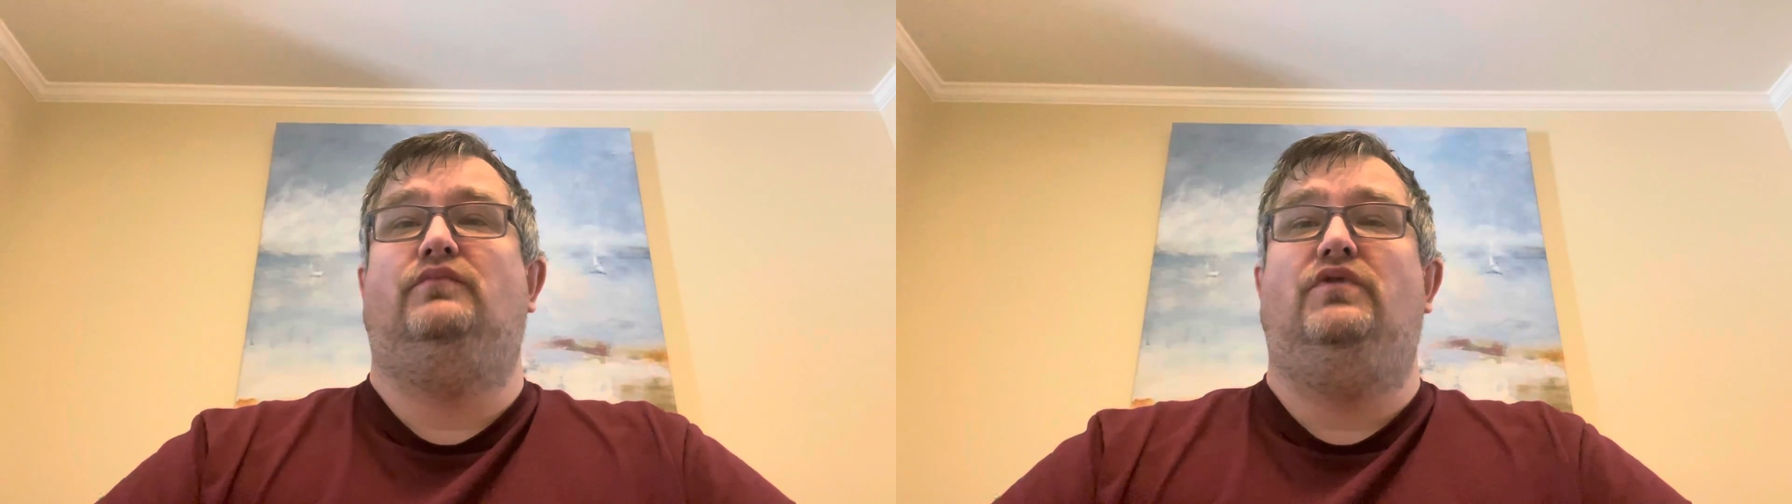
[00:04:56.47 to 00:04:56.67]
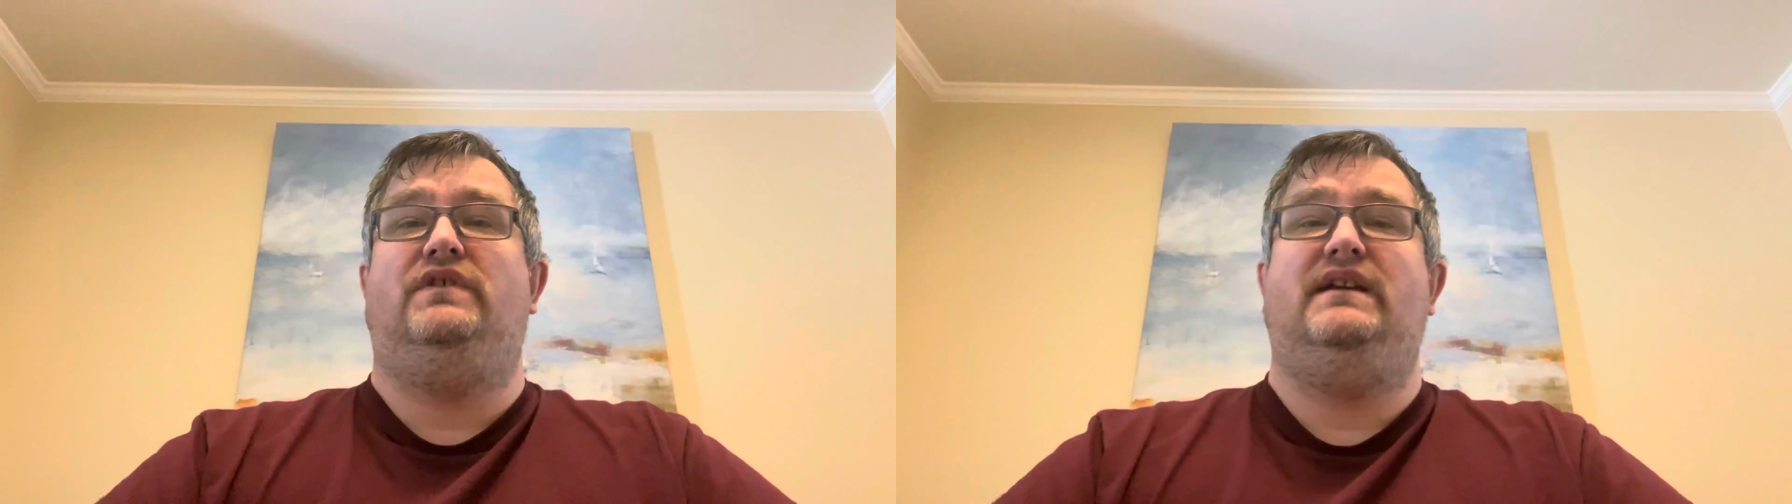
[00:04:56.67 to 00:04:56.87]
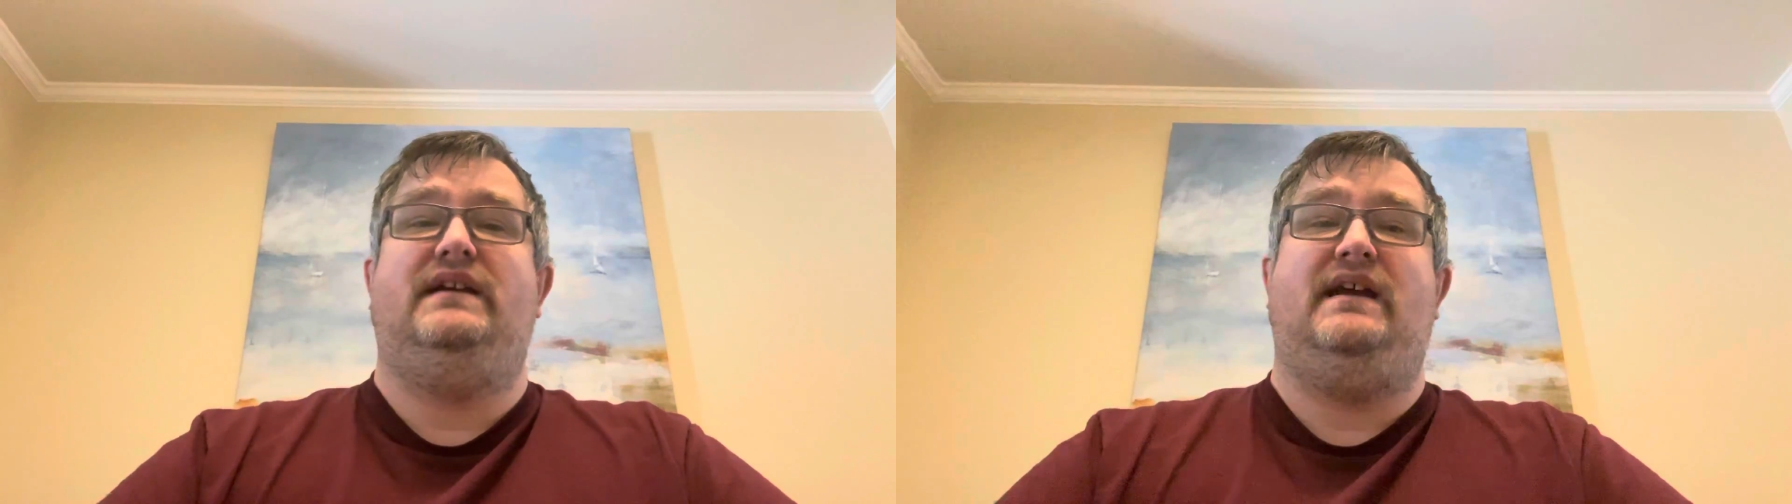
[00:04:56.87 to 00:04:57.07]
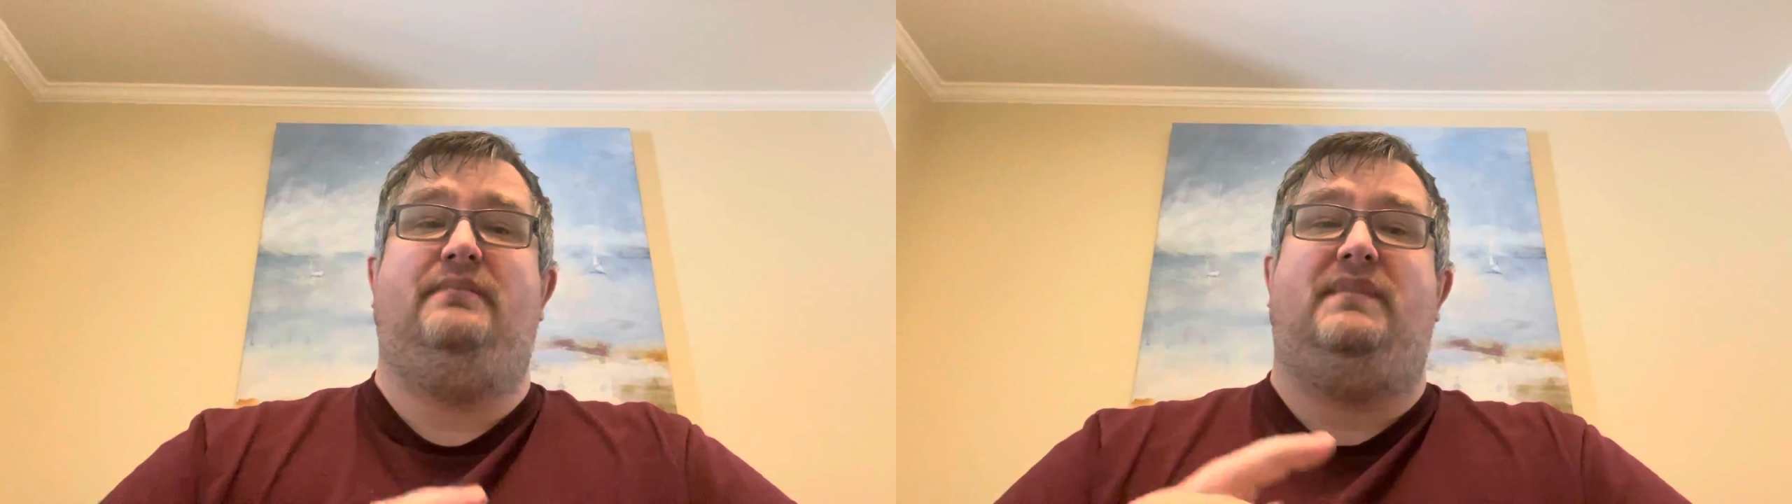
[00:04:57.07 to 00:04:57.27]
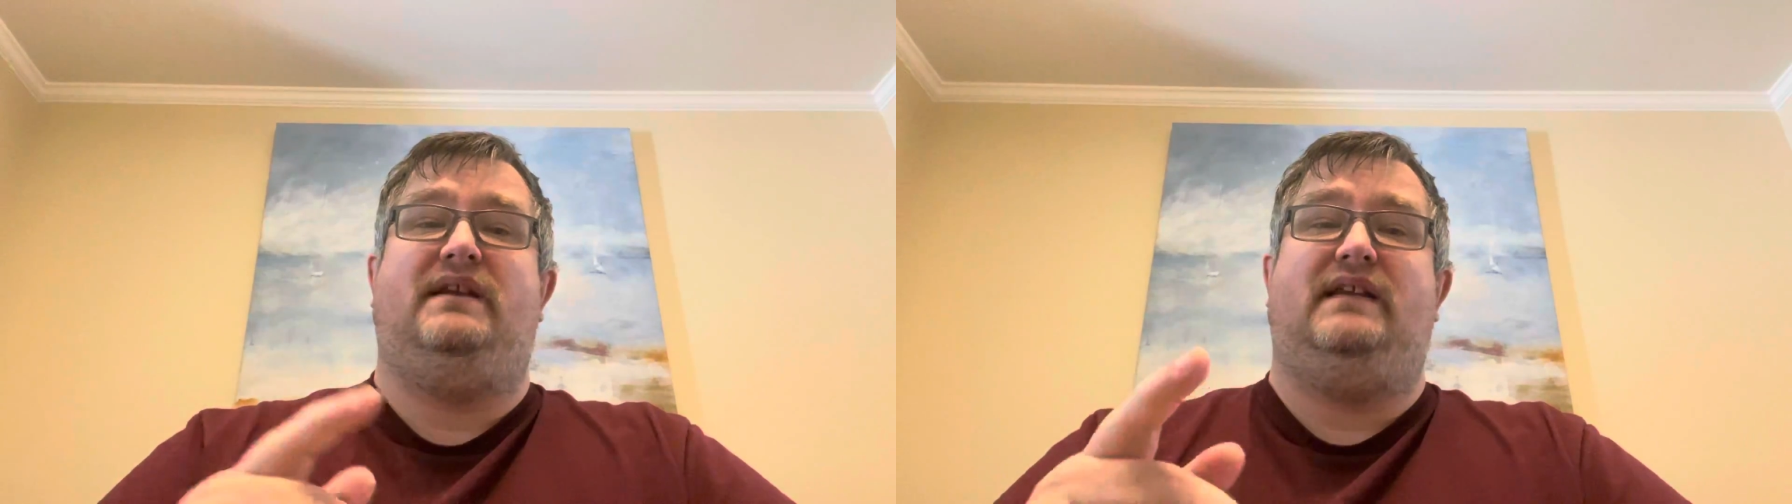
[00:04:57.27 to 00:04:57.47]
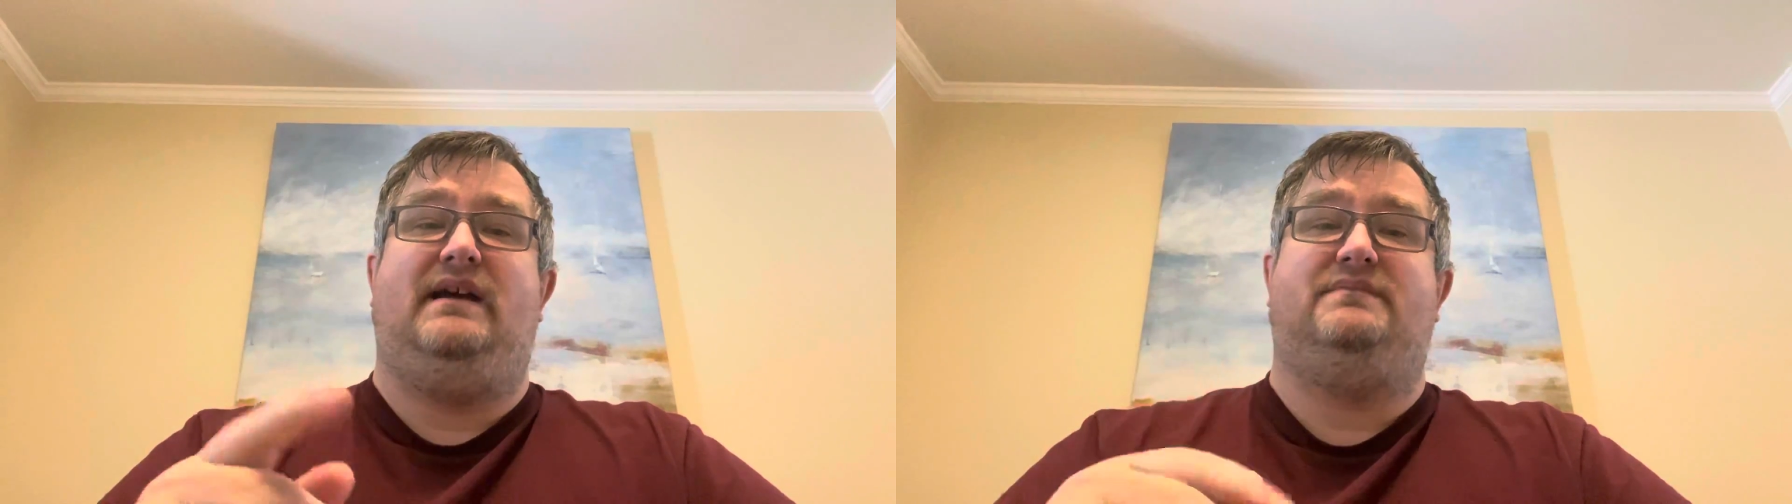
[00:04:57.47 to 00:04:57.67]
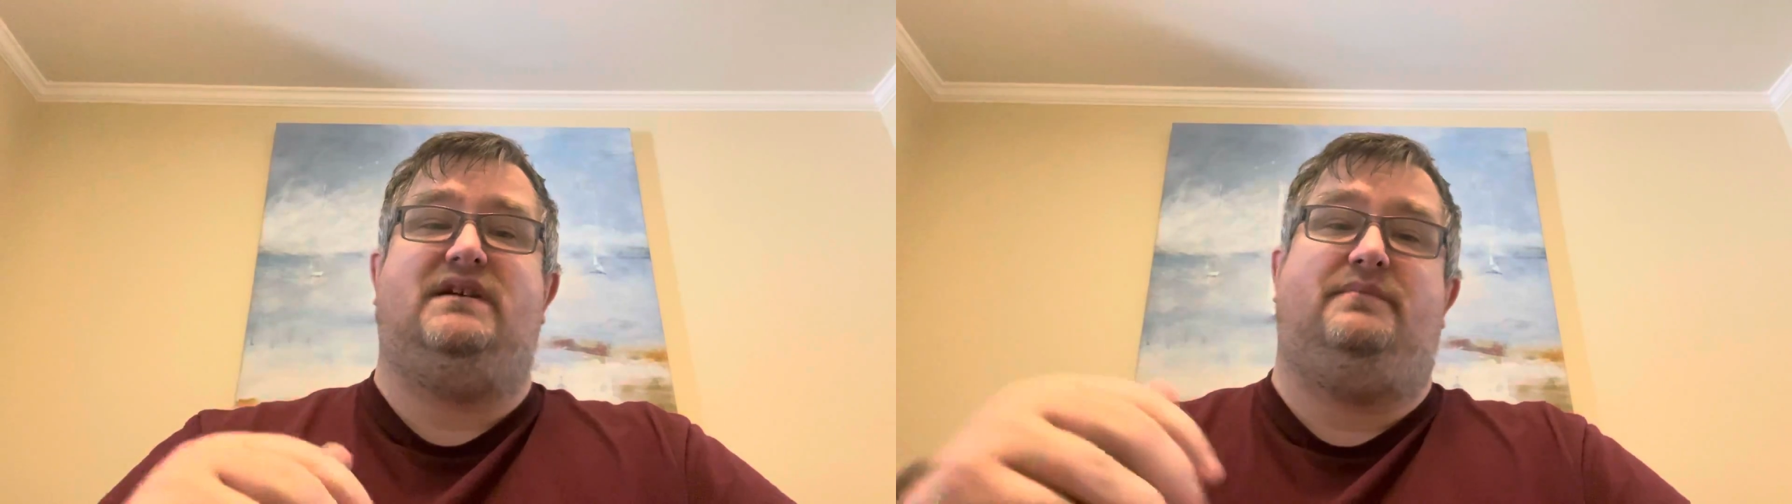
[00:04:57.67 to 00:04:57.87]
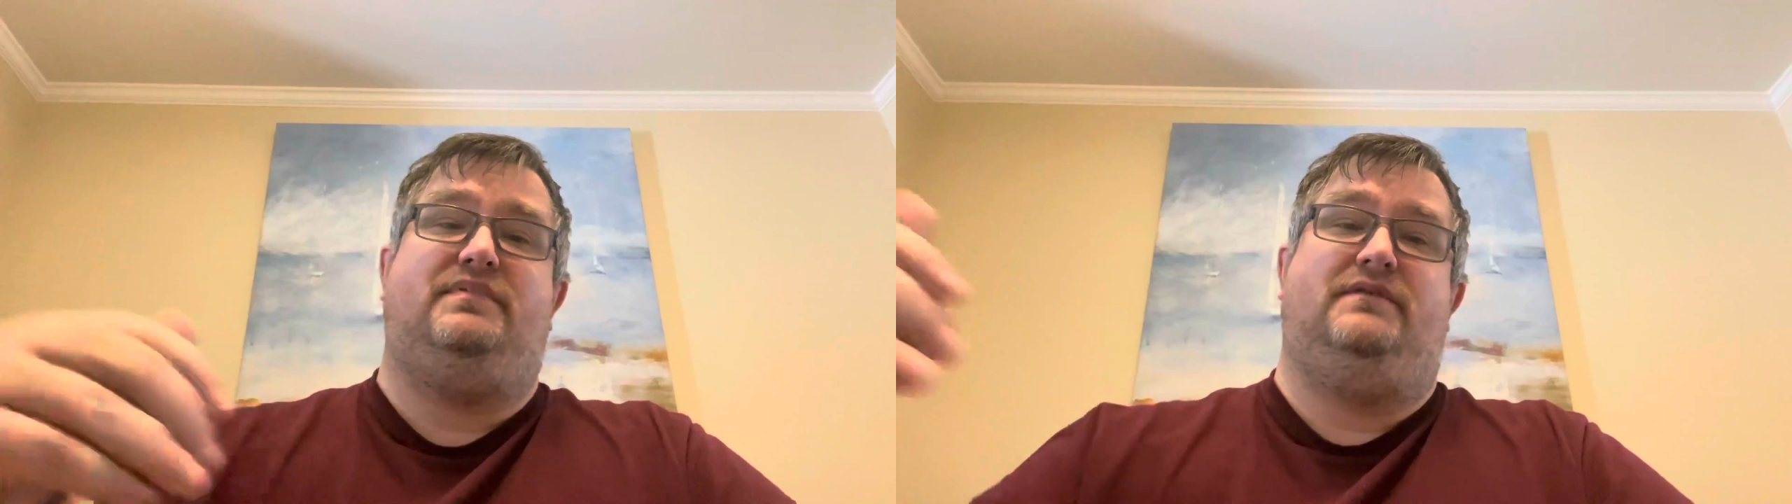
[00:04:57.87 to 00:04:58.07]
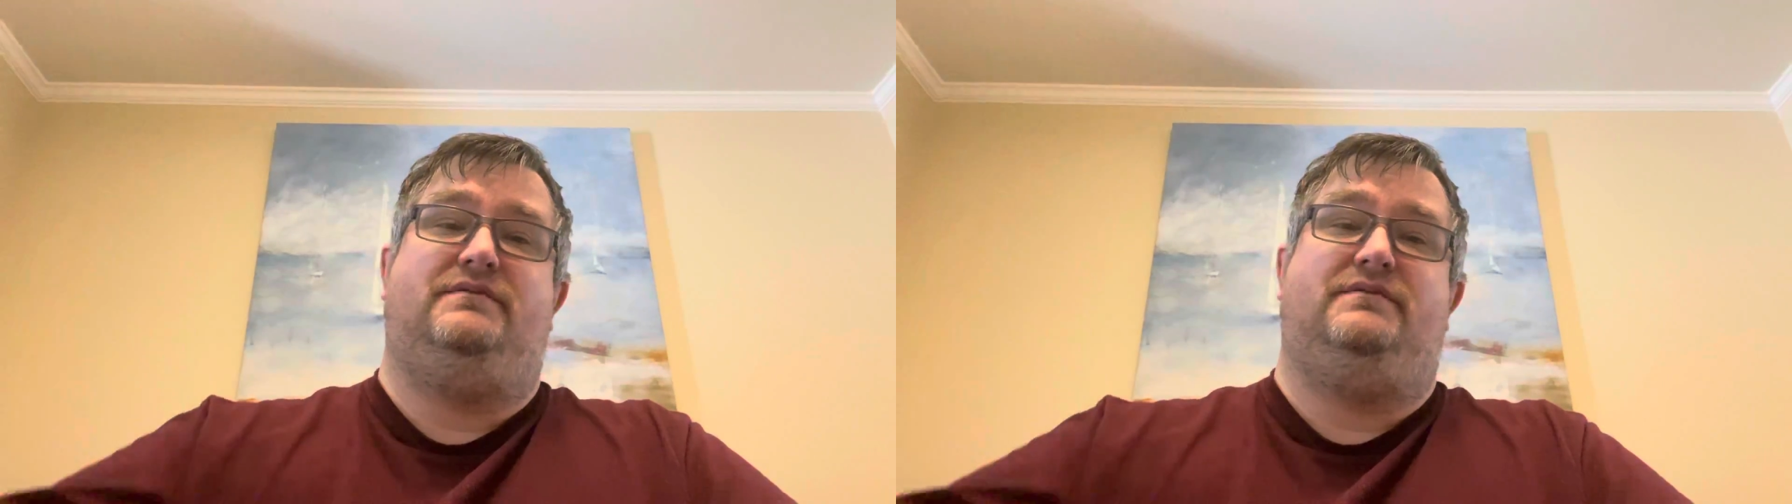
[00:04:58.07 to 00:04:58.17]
looking at my laptop here,